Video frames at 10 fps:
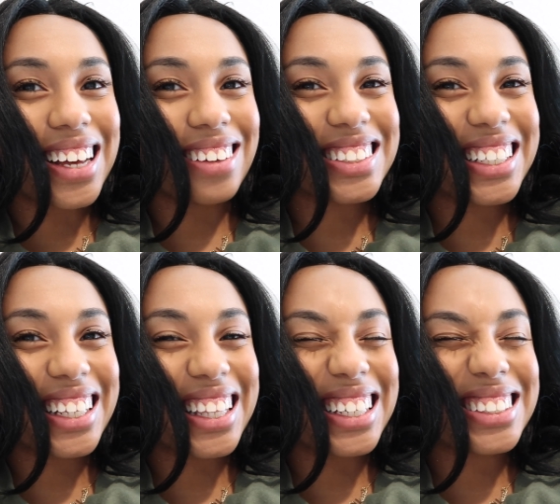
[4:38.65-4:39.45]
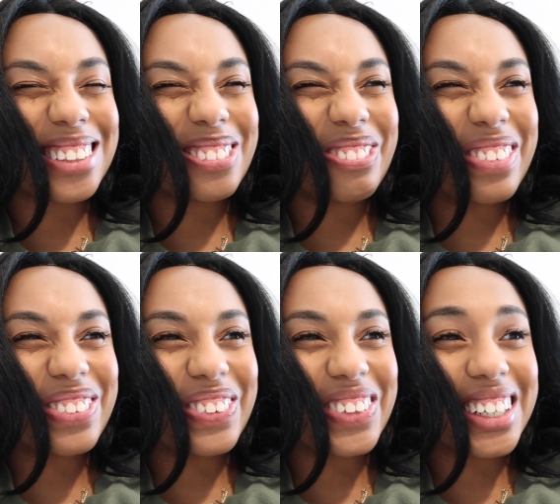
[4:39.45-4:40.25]
I have to get that done
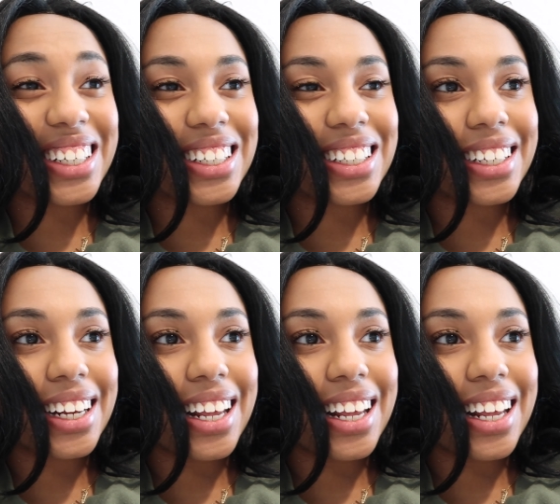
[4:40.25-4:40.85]
before